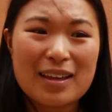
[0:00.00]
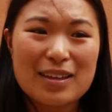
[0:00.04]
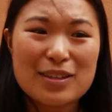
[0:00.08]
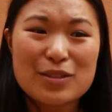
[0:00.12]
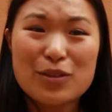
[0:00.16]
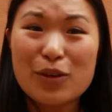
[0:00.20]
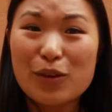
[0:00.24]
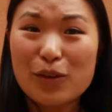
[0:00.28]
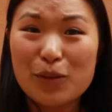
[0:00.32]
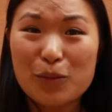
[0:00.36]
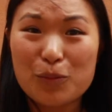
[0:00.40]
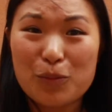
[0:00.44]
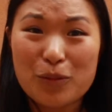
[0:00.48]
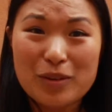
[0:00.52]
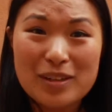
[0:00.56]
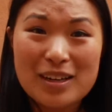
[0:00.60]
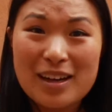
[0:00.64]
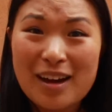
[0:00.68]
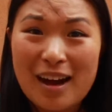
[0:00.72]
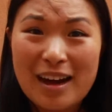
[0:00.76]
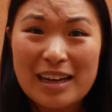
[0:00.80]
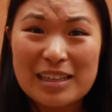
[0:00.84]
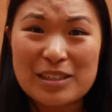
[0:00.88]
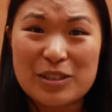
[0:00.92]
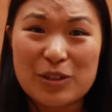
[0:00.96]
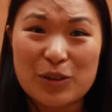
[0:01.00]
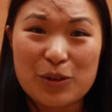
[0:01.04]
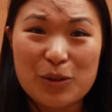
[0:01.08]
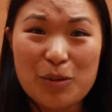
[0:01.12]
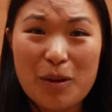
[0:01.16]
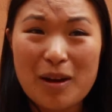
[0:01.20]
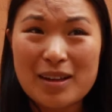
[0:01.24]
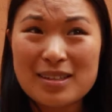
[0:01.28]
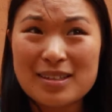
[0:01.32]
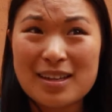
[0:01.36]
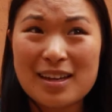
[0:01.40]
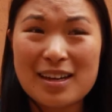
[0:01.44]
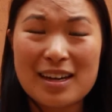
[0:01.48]
So what did I do?
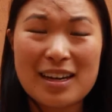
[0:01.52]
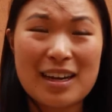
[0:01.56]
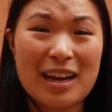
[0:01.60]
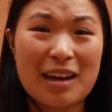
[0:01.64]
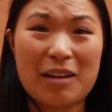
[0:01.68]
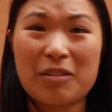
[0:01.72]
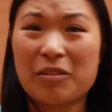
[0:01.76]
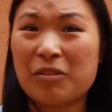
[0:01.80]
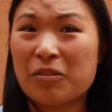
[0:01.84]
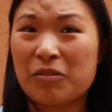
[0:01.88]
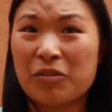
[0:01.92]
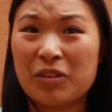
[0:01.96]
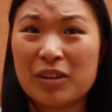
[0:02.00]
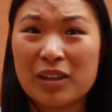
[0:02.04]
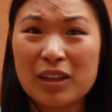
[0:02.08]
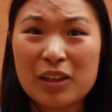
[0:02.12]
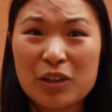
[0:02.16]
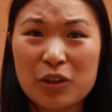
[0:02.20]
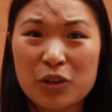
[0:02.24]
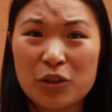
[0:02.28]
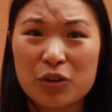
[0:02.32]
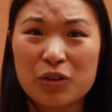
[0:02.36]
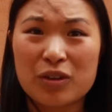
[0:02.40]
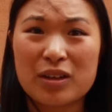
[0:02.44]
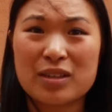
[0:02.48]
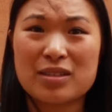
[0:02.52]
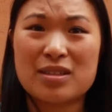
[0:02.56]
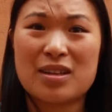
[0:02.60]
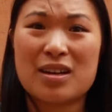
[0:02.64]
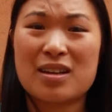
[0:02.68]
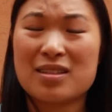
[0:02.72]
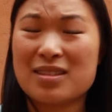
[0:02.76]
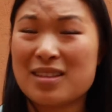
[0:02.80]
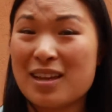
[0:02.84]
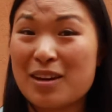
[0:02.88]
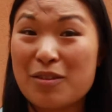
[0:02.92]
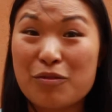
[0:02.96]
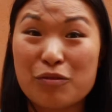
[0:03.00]
I started getting really curious, and
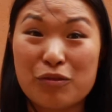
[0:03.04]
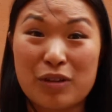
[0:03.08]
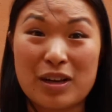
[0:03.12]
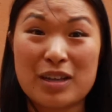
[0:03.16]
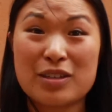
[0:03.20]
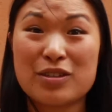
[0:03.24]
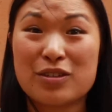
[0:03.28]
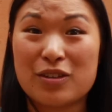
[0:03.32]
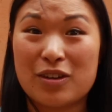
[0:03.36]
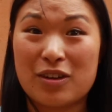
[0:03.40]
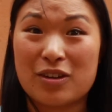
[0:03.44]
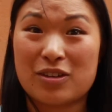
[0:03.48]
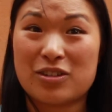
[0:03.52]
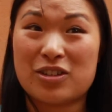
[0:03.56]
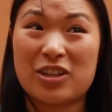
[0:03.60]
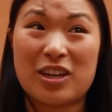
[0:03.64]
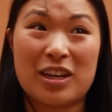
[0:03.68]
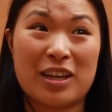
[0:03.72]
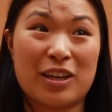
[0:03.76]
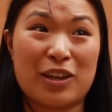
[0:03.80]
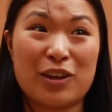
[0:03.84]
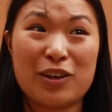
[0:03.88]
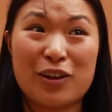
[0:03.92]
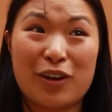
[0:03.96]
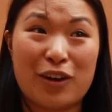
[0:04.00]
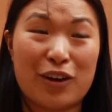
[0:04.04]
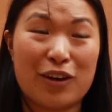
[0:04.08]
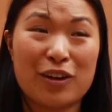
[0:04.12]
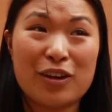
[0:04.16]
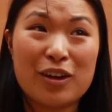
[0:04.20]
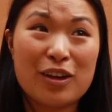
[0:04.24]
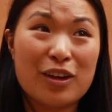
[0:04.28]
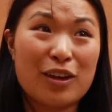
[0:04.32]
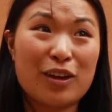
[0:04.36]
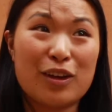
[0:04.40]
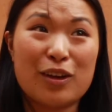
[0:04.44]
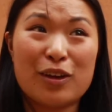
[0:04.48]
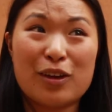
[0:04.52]
I started researching,
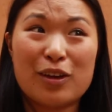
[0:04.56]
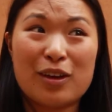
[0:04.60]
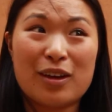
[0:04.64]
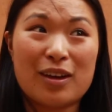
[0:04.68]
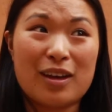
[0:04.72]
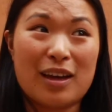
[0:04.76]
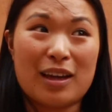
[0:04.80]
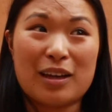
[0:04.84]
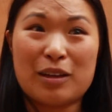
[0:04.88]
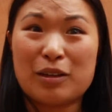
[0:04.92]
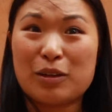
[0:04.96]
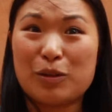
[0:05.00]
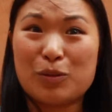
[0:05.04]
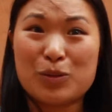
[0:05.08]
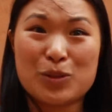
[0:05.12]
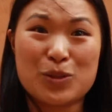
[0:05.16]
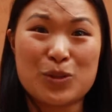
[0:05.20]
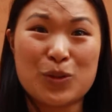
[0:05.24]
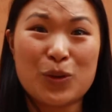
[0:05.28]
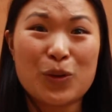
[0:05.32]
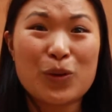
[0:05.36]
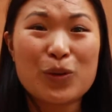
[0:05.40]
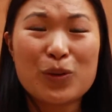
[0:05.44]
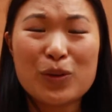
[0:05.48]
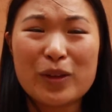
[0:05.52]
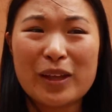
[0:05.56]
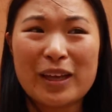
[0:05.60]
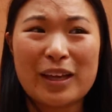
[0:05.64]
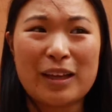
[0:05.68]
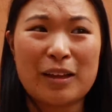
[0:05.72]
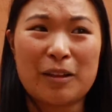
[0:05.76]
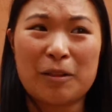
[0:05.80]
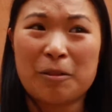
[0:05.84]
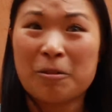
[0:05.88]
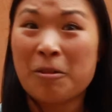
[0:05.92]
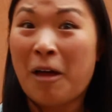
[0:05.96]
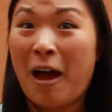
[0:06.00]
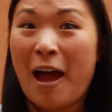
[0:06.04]
was
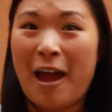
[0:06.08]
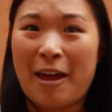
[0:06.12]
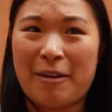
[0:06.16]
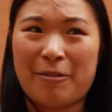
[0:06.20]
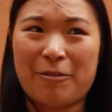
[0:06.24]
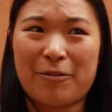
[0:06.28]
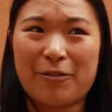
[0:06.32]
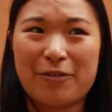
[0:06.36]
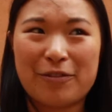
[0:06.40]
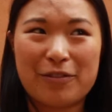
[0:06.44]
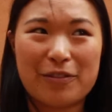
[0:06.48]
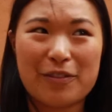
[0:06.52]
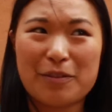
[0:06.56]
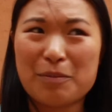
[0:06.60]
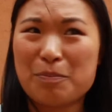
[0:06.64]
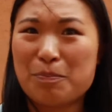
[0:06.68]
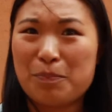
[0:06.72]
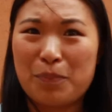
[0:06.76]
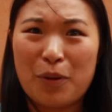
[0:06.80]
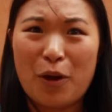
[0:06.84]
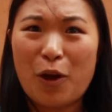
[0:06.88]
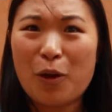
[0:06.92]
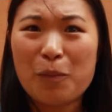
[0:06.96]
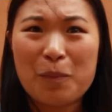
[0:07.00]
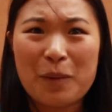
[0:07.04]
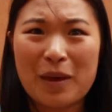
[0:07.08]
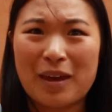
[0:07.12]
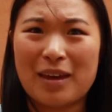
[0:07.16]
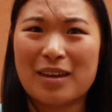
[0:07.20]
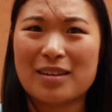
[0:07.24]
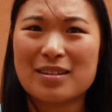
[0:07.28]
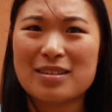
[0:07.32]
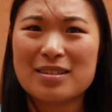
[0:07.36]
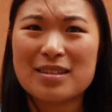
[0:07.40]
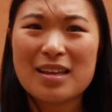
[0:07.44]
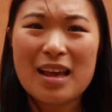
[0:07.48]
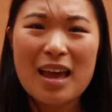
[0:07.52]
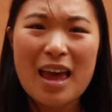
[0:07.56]
Googling life,
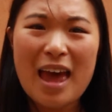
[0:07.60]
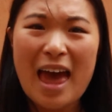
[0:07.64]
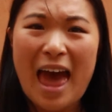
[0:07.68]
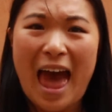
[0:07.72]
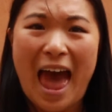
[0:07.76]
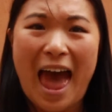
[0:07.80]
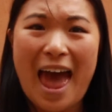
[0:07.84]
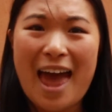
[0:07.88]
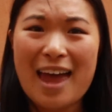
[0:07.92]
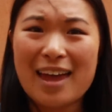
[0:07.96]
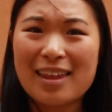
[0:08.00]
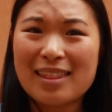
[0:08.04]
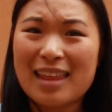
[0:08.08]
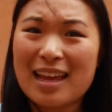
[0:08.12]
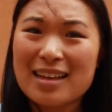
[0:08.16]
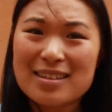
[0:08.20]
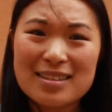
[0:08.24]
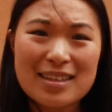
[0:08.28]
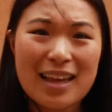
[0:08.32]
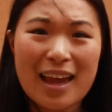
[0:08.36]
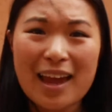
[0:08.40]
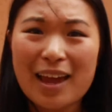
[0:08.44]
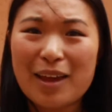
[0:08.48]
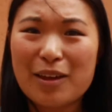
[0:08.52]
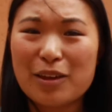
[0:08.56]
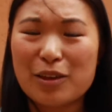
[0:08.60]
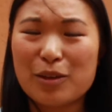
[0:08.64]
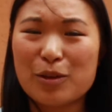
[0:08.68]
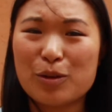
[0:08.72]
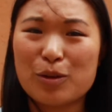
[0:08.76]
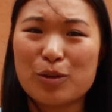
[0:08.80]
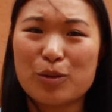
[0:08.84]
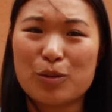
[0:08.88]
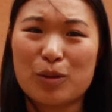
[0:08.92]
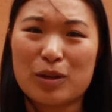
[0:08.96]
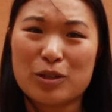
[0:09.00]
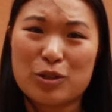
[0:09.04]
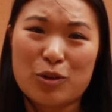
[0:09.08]
purpose. And they say
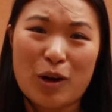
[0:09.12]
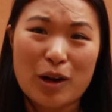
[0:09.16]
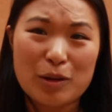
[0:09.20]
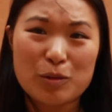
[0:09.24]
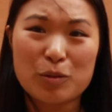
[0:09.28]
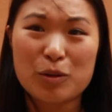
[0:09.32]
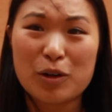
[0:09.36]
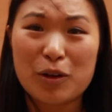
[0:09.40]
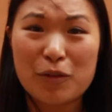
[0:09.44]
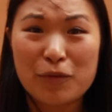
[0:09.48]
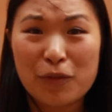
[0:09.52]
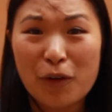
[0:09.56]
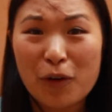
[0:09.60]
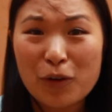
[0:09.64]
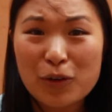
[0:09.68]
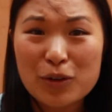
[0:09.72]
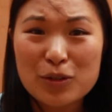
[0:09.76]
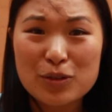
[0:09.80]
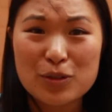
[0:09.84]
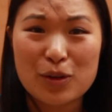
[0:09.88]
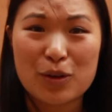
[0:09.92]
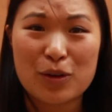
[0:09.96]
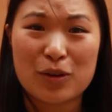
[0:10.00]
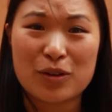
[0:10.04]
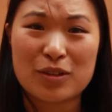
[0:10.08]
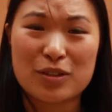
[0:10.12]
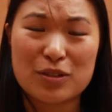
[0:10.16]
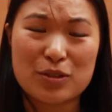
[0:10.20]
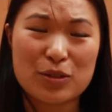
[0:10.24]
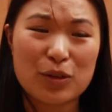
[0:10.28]
you attract what you focus on.